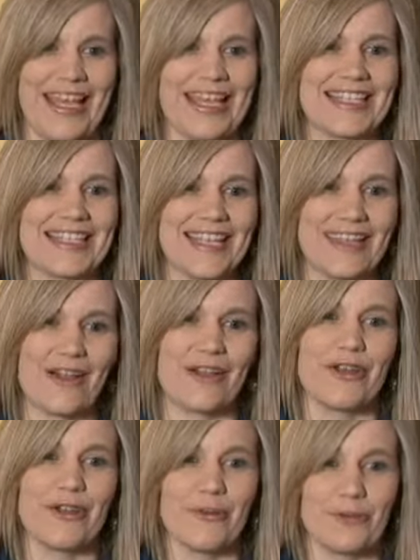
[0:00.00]
and to take on
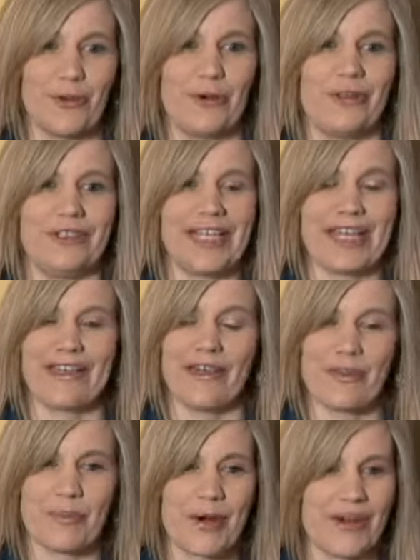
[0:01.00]
a new role in
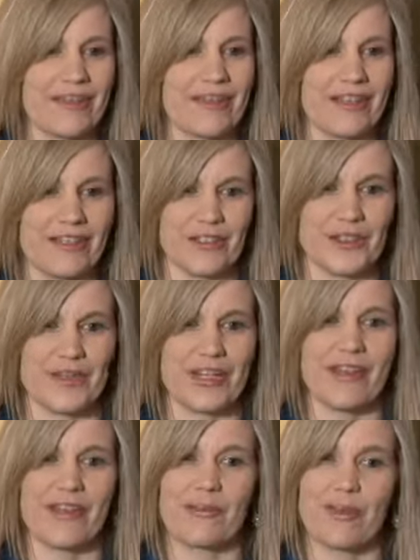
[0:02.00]
another part of the country,
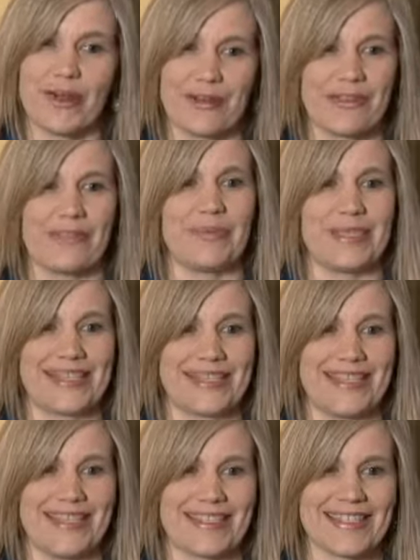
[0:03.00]
another part of the
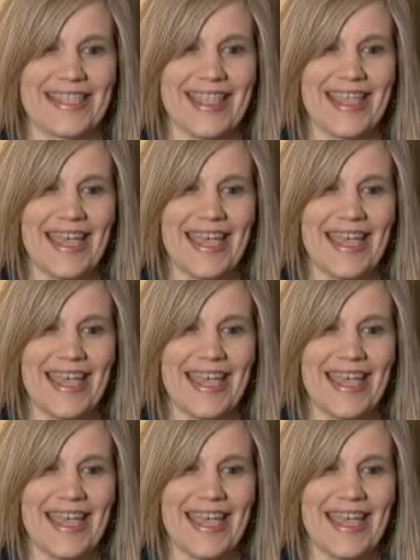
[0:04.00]
business.